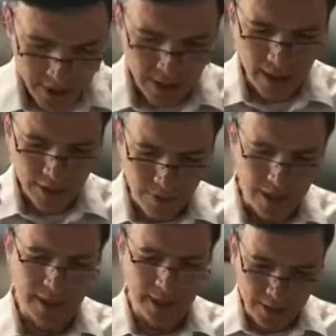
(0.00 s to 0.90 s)
that's why
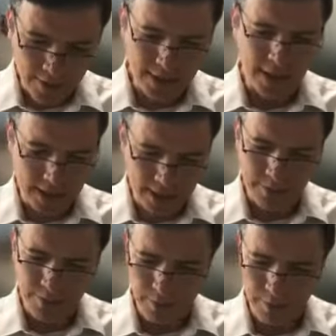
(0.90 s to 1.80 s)
they, that's why I said that's
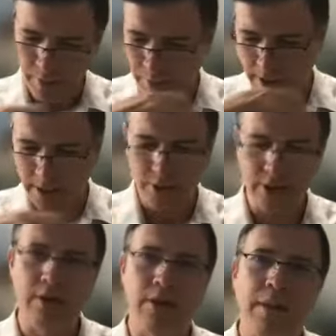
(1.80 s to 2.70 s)
it's we pay tikkun
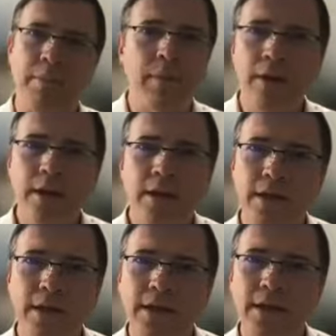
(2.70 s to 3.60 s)
ha'olam
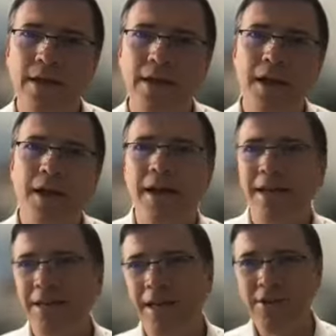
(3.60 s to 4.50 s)
general good,
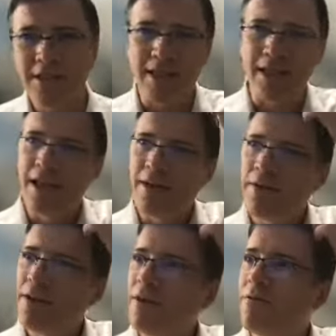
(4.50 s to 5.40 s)
right? Interesting.
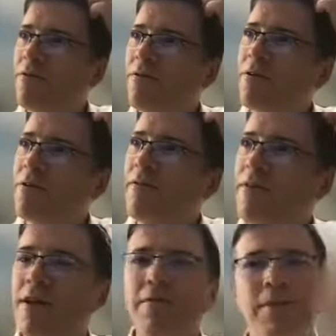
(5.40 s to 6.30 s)
You know, you have a
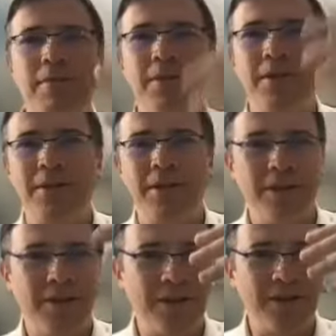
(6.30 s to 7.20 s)
lot of people,
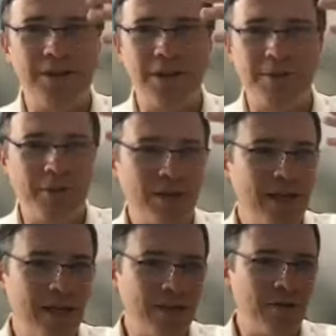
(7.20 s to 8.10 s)

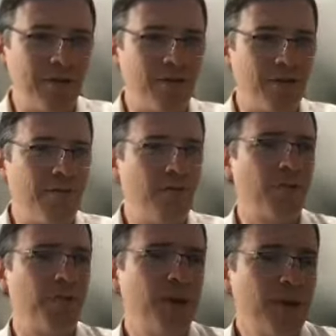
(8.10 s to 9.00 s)
especially sort of the
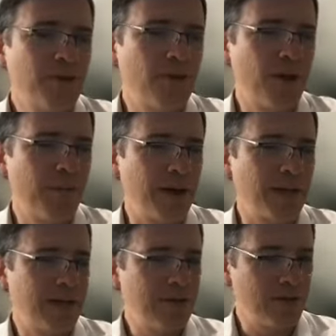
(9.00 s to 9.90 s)
reform, talk about
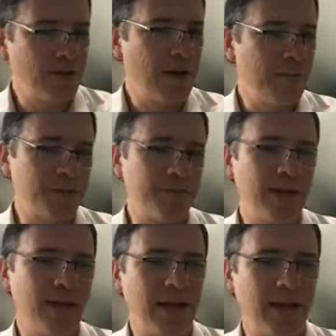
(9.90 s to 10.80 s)
tikkun olam as
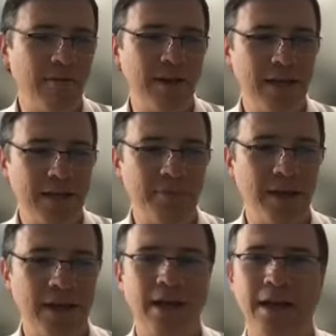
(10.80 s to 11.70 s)
being like one of these
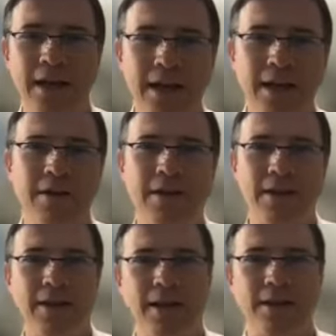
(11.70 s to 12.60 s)
big uh,
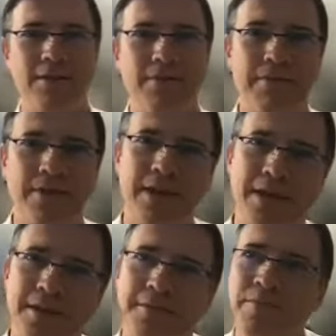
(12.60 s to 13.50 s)
things of,
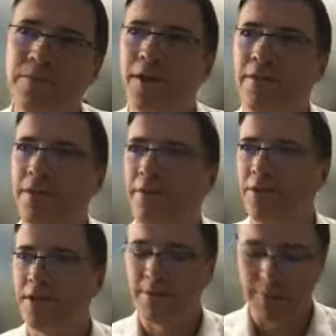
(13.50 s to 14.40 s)
uh, of, of
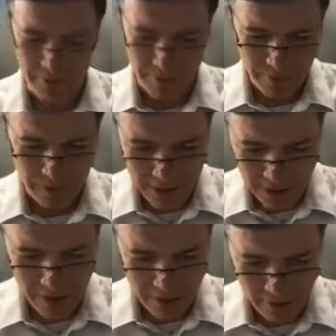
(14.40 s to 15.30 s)
Judaism. When
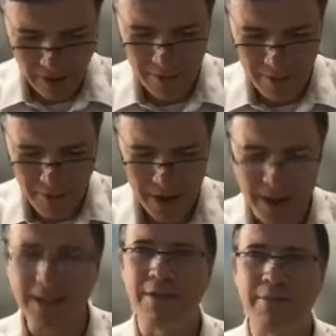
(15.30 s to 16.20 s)
tikkun olam
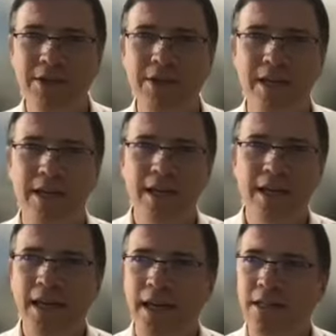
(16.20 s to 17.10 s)
appears in the Mishnah,
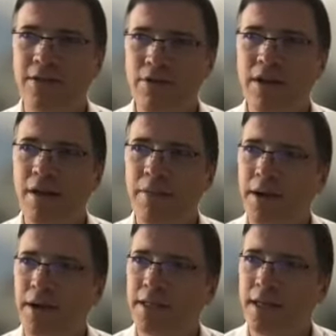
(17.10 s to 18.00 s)
it's talking
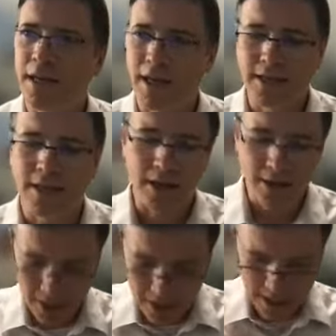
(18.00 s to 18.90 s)
about
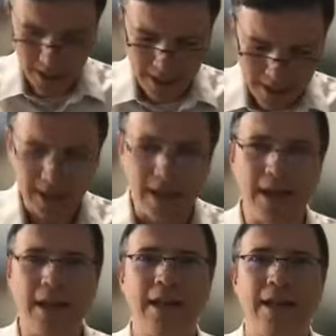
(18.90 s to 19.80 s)
takanas that
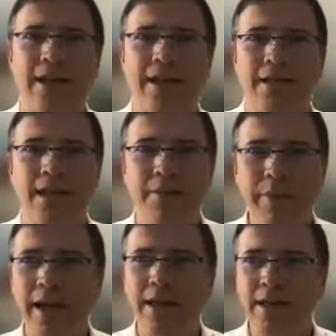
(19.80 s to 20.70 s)
uh, that Chazal
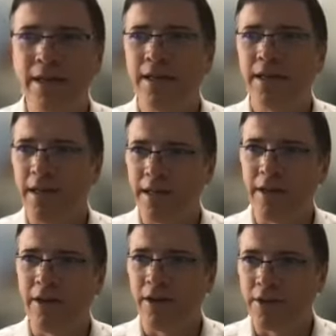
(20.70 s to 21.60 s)
made.
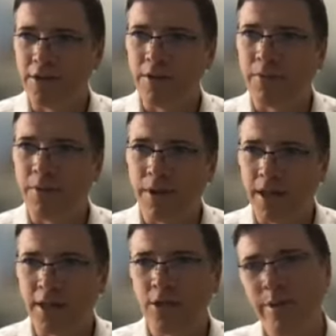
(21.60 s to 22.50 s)
You know,
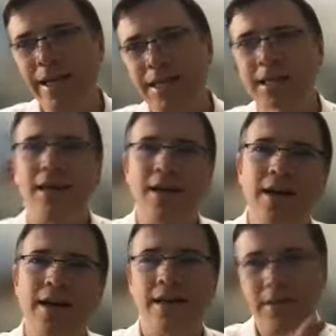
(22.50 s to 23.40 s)
little tweaks in
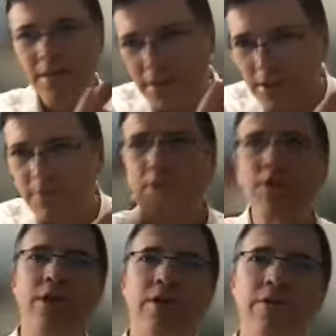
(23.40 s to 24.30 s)
halacha just for the
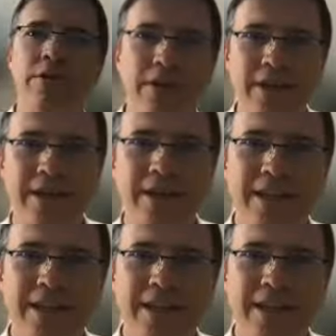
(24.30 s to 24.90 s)
general good.